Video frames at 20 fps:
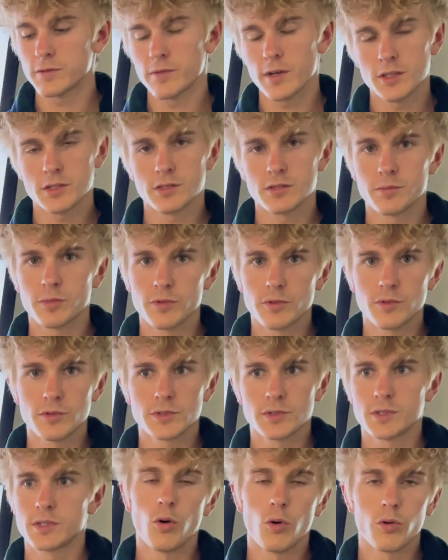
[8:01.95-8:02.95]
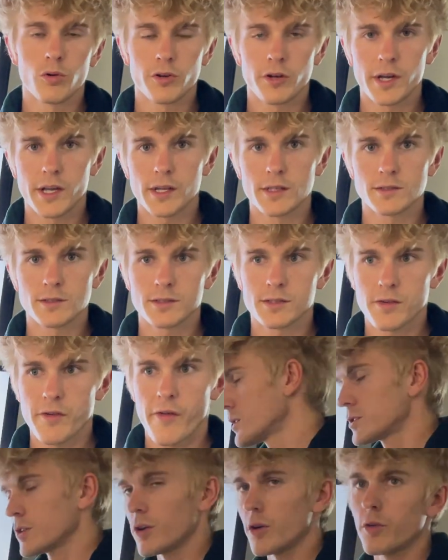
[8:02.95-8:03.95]
vegetables, whole grains.
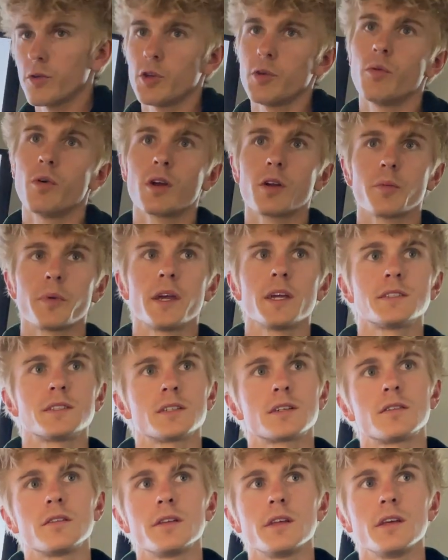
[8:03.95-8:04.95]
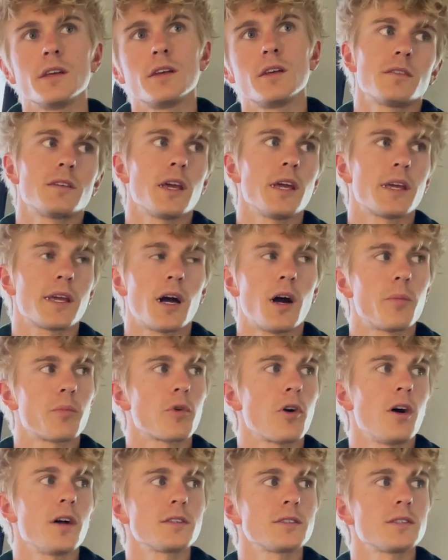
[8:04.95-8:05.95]
So you want to basically take out
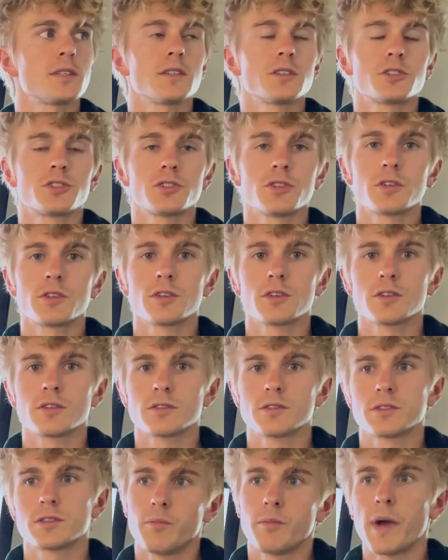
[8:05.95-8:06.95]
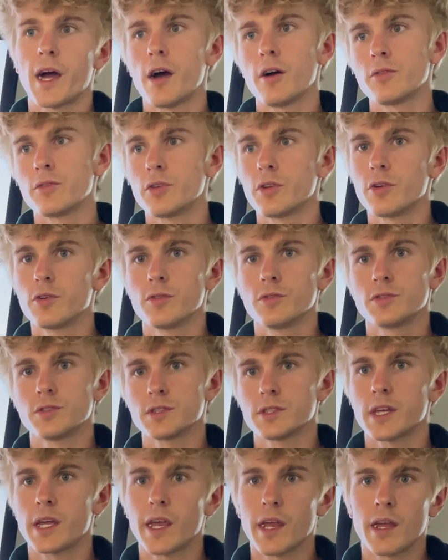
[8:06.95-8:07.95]
processed sugars, Mountain Dews
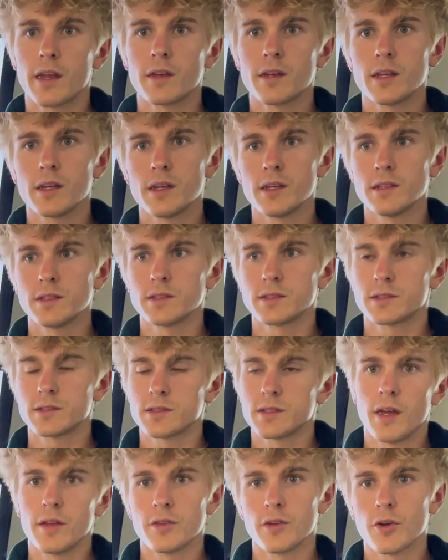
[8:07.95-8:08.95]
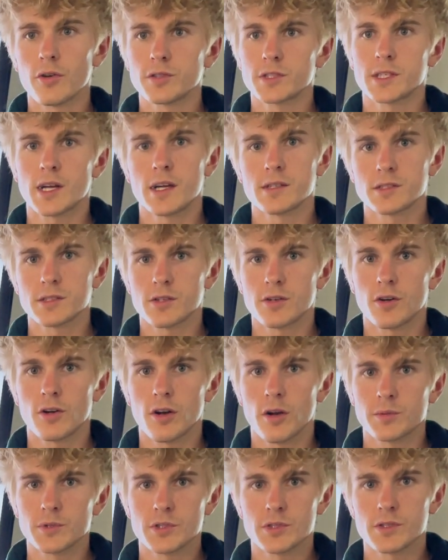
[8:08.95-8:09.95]
and candies, and those kinds of
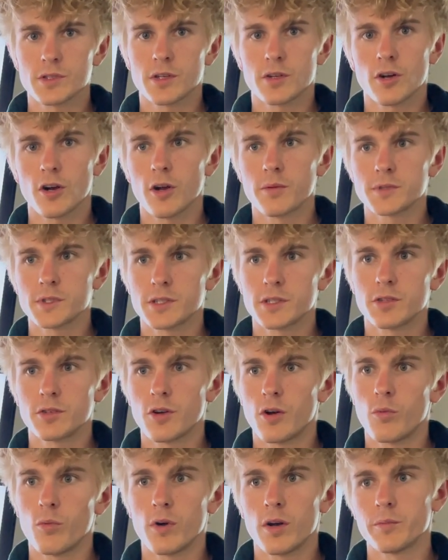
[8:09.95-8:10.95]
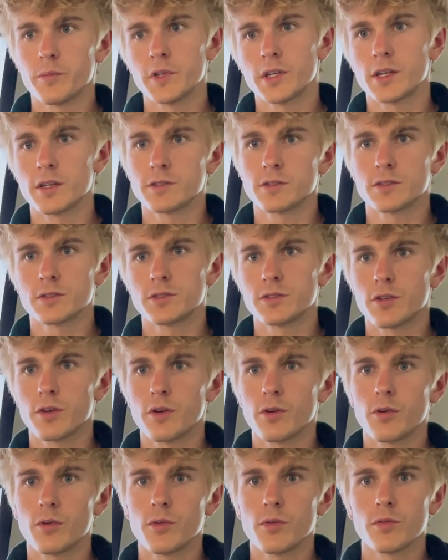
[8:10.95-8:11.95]
carbs. Those are the carbs that you don't want because there's
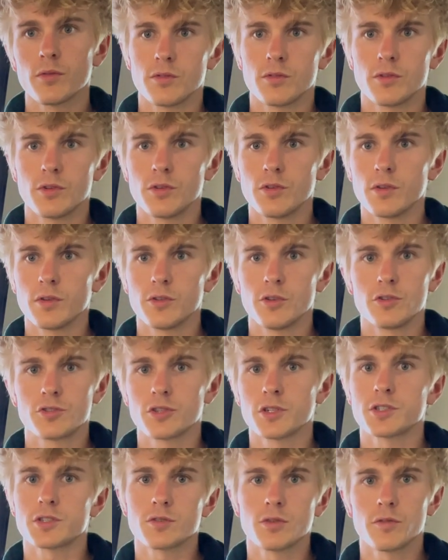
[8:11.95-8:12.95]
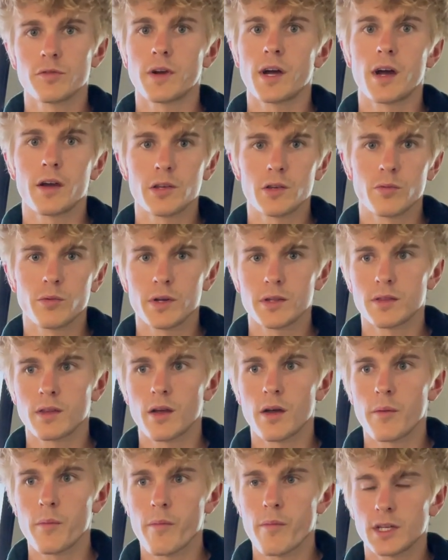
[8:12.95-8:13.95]
no nutritional value with
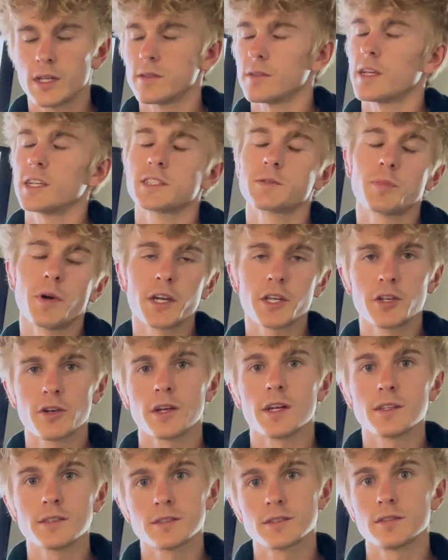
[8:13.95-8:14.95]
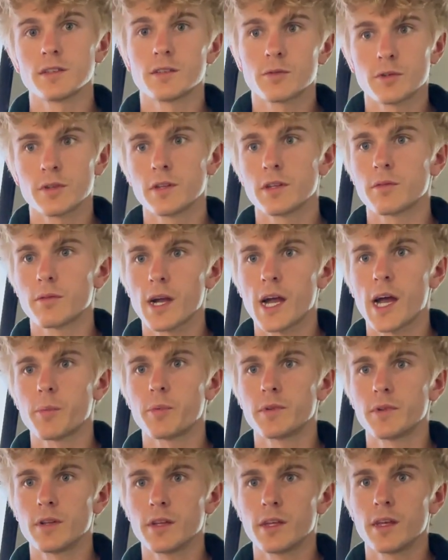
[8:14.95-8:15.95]
them. They spike your insulin really
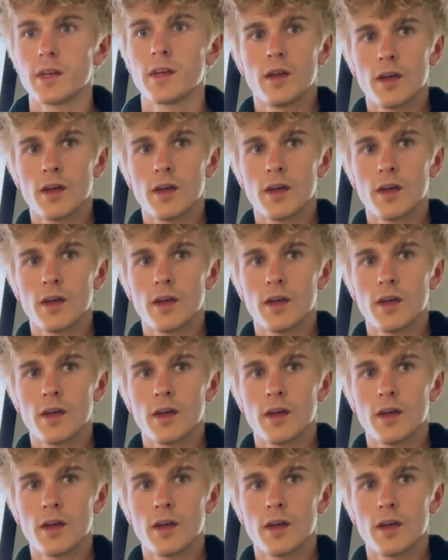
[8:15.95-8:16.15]
rapidly,